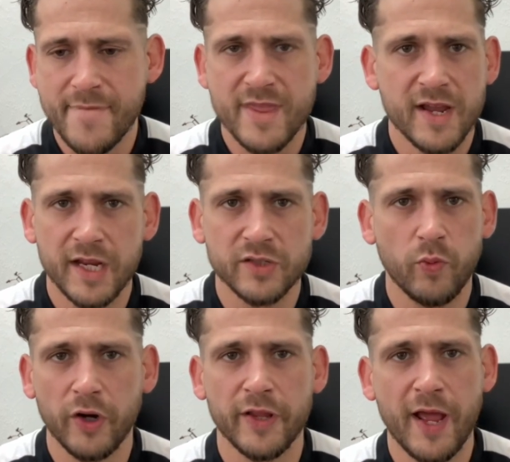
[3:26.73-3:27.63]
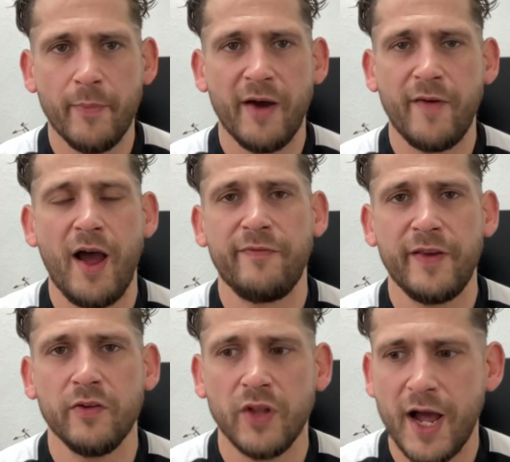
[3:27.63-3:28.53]
It's one of them. I
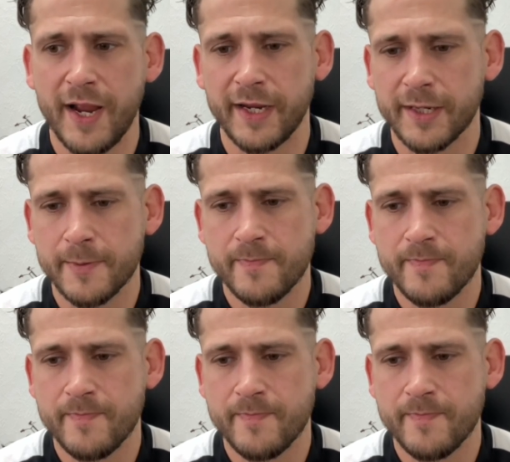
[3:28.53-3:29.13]
feel like